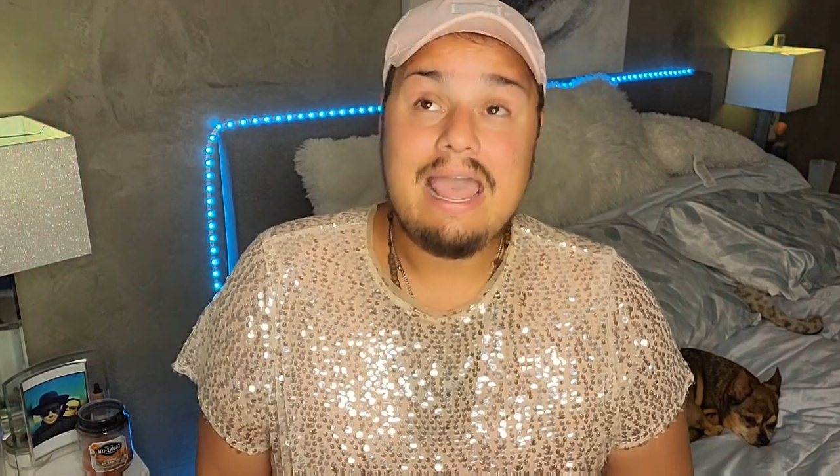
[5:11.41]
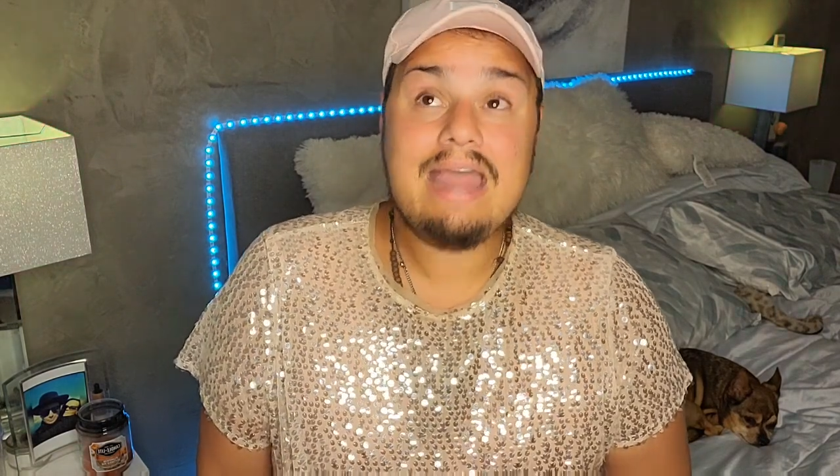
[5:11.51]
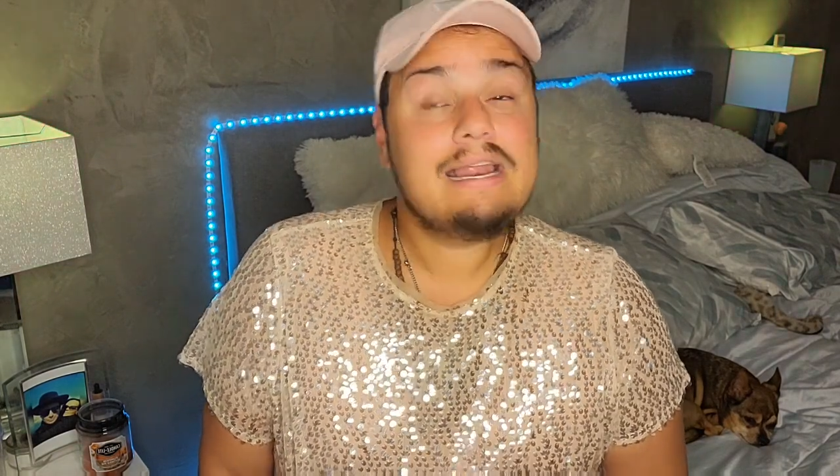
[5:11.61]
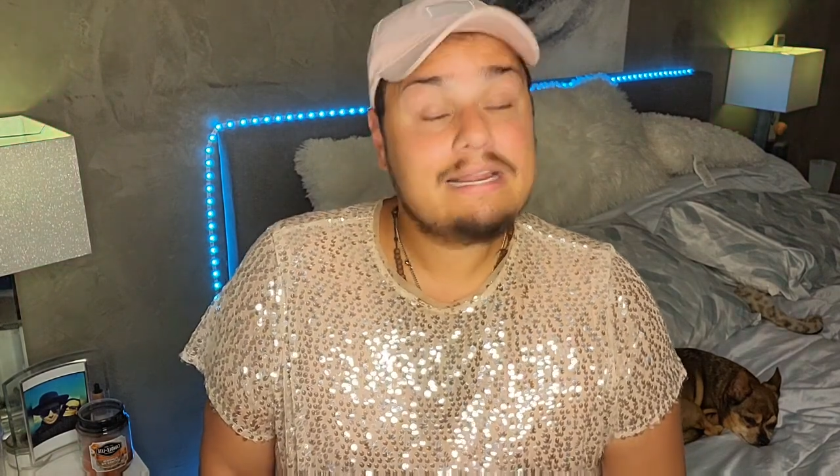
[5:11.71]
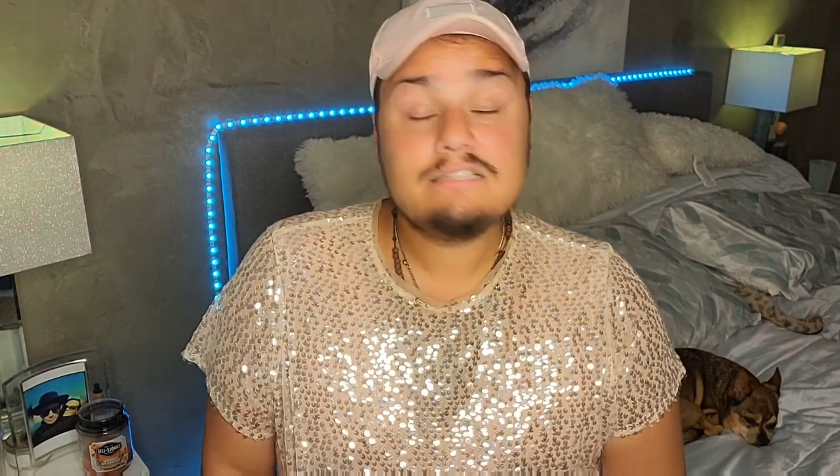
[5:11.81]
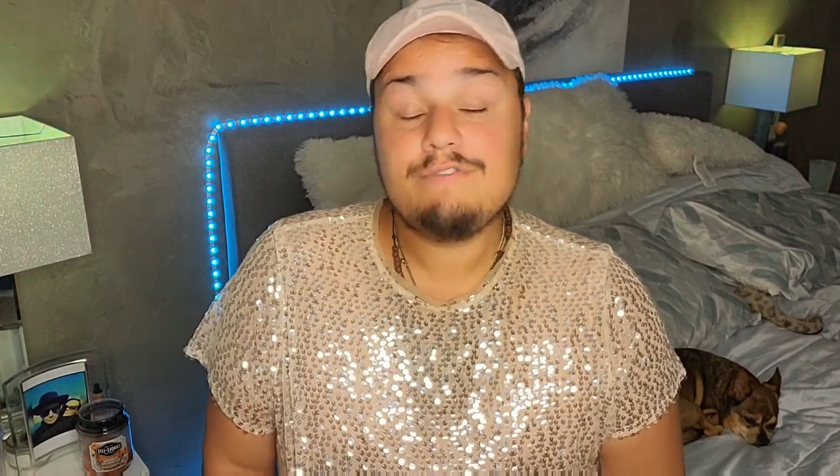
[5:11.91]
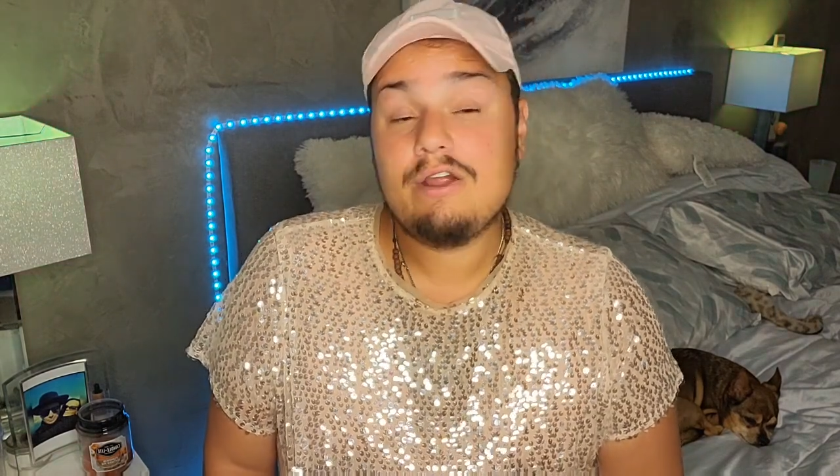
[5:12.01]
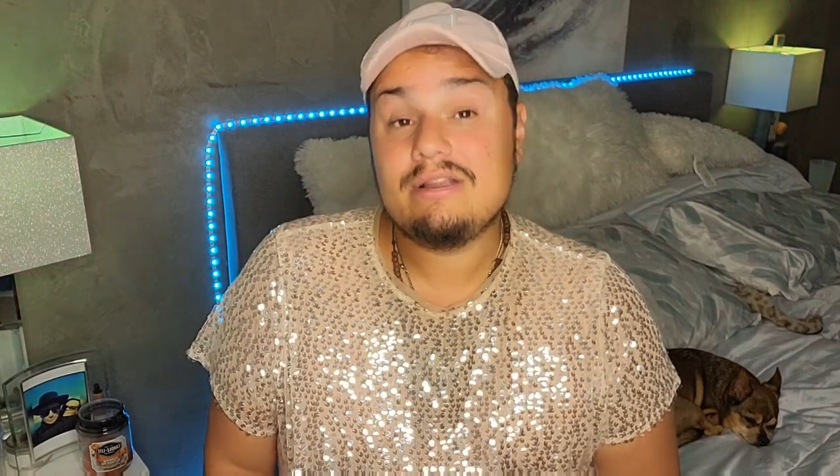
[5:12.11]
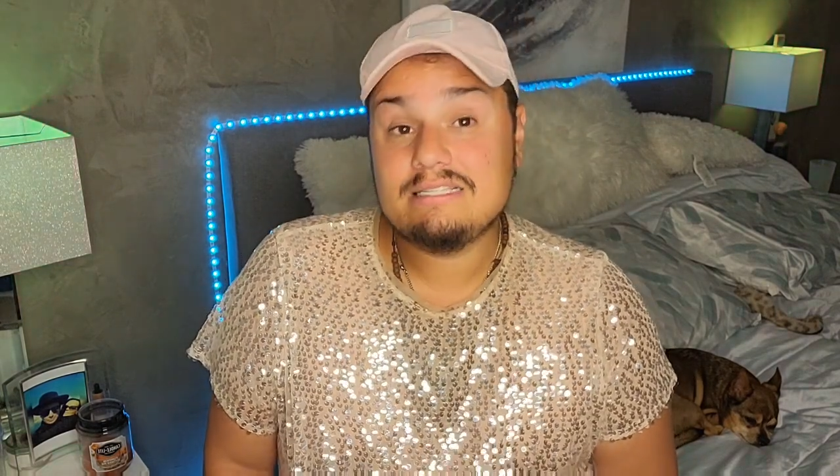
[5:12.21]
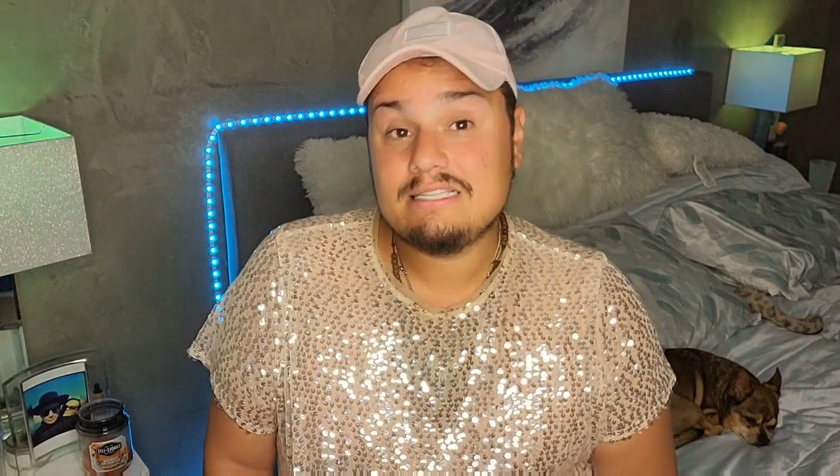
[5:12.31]
and it is
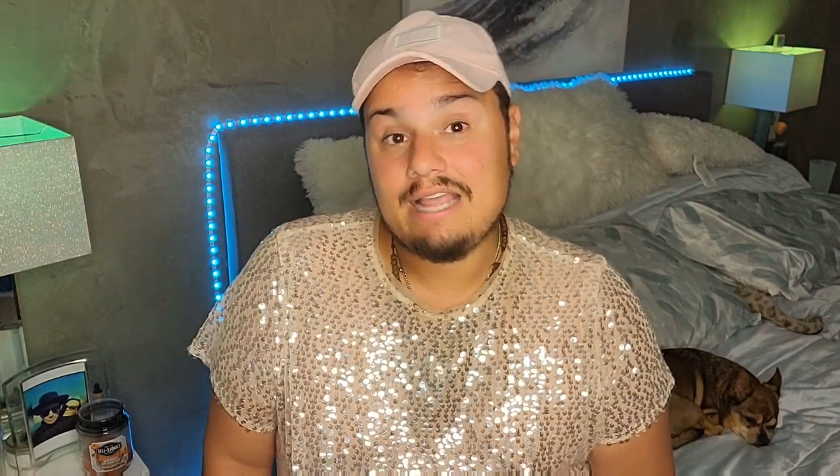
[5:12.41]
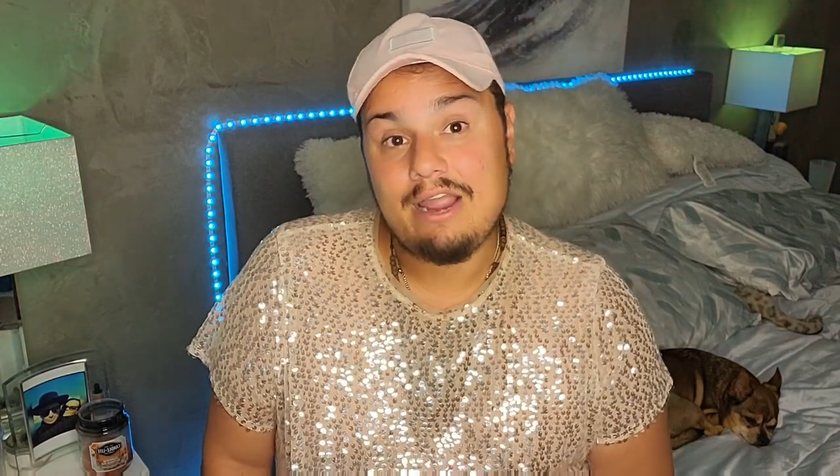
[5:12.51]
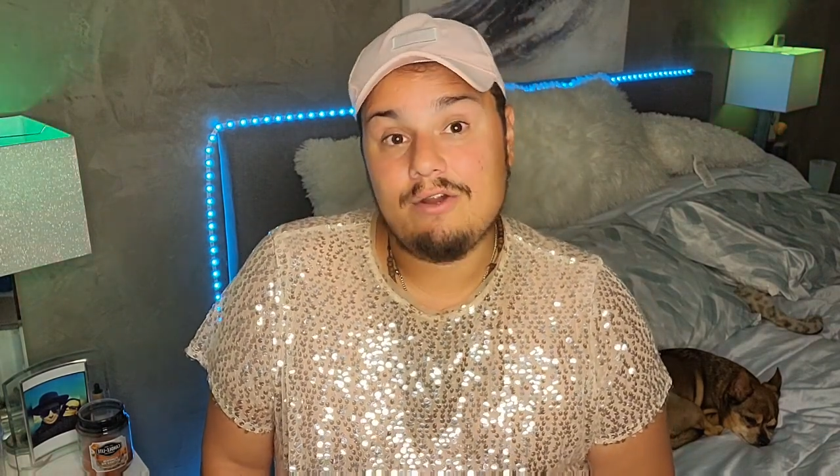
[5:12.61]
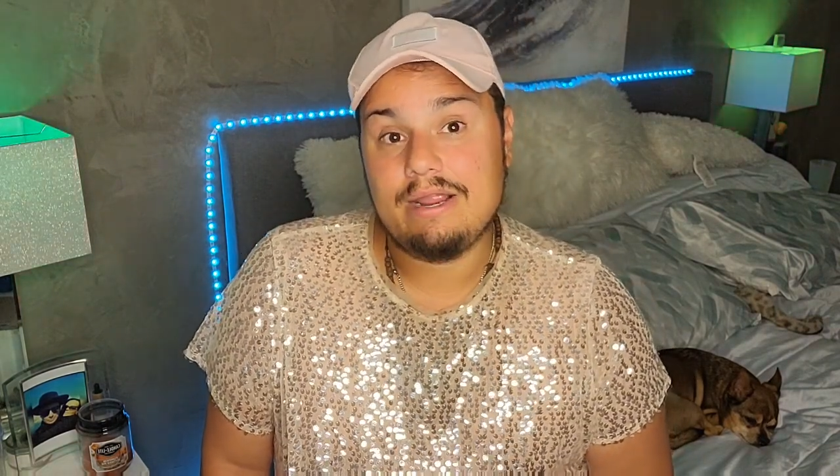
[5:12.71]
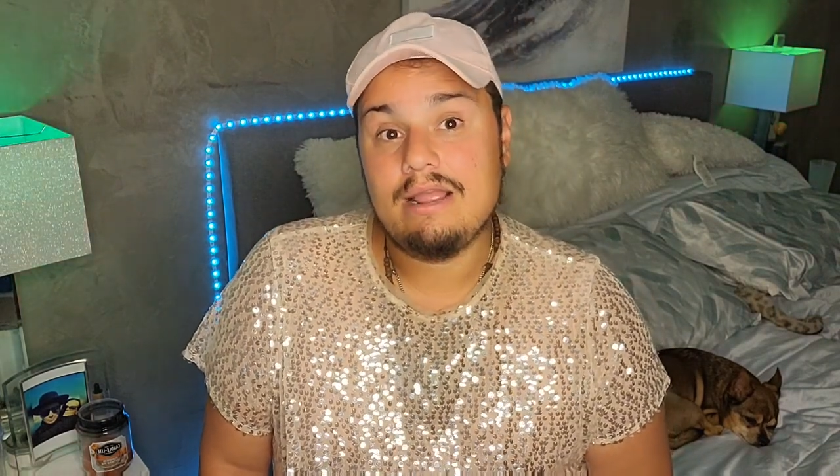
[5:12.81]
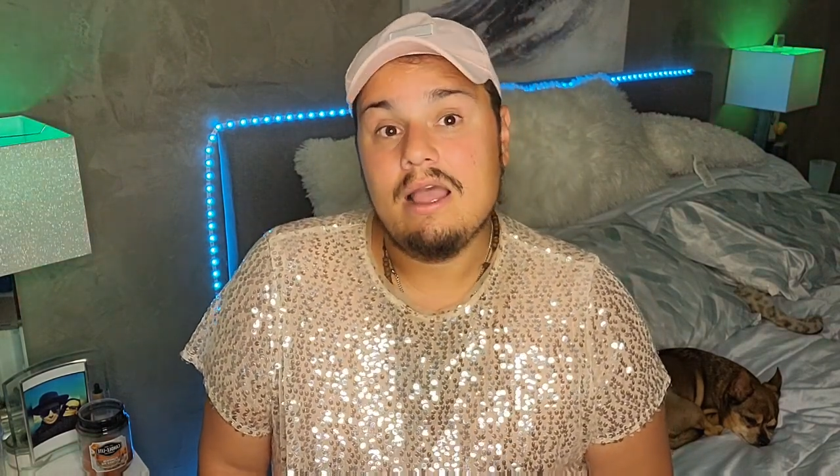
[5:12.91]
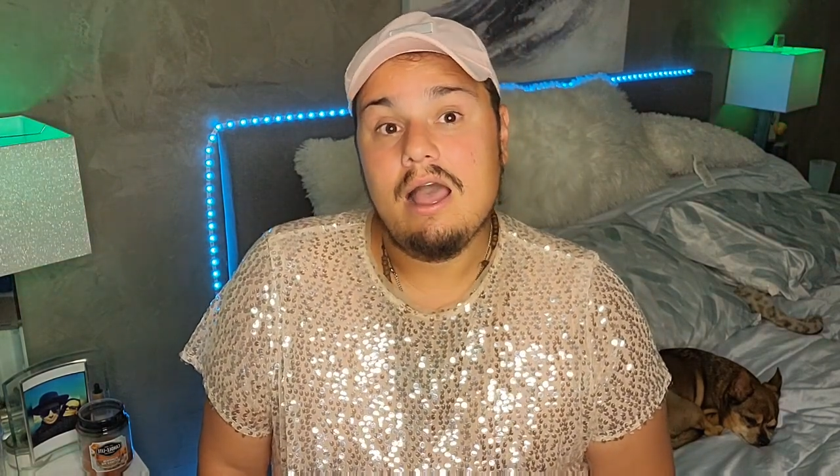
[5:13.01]
very scary.